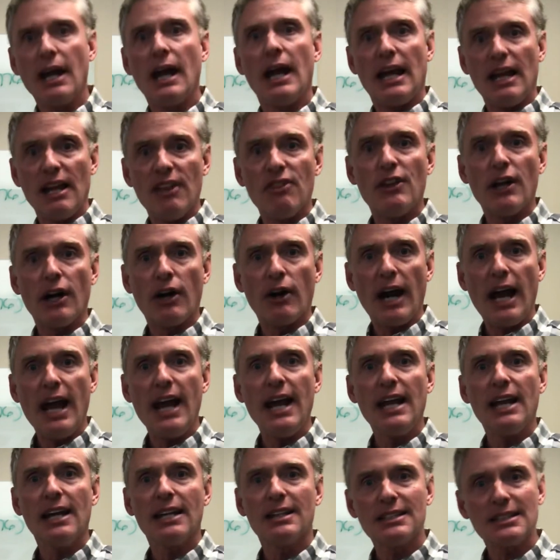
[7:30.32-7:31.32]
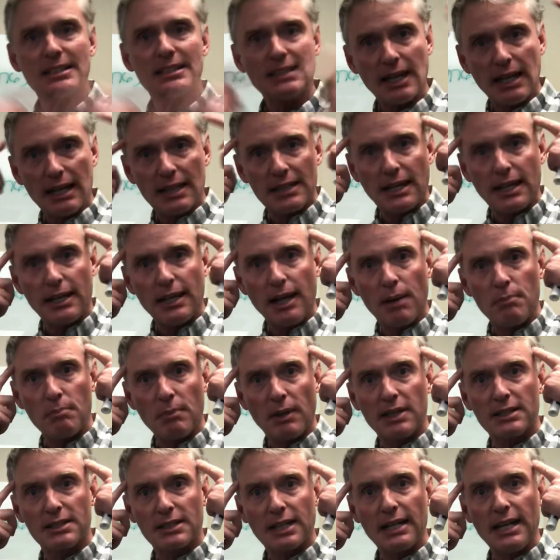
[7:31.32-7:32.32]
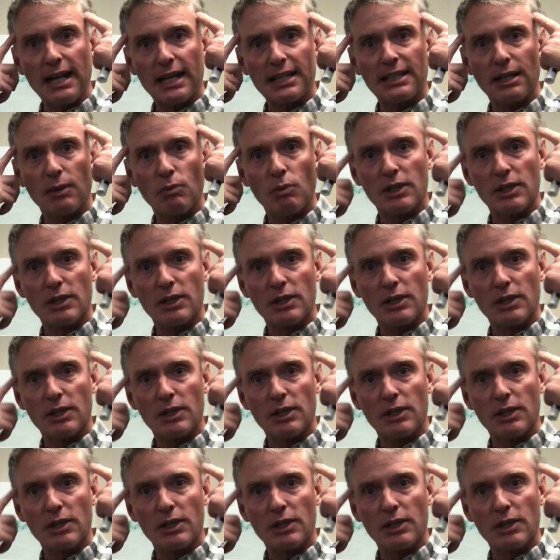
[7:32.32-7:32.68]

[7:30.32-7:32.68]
in their hands that is connecting